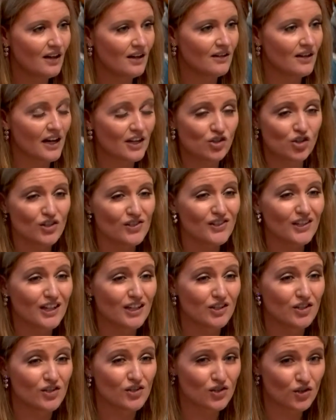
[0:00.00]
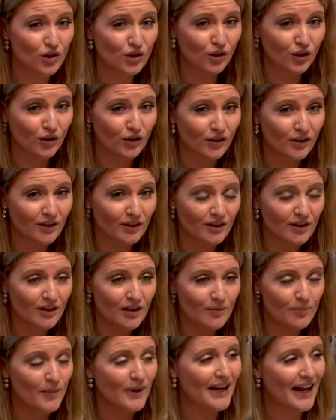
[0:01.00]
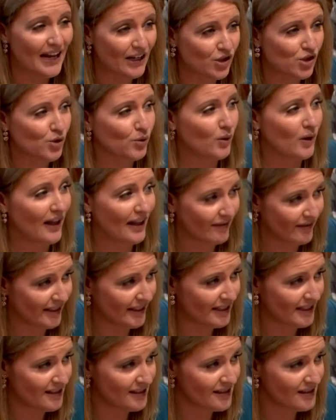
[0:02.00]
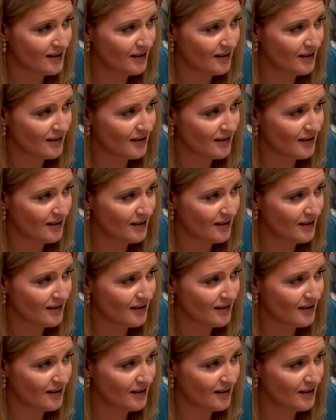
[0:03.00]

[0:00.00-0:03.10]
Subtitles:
not just concern, but actual evidence.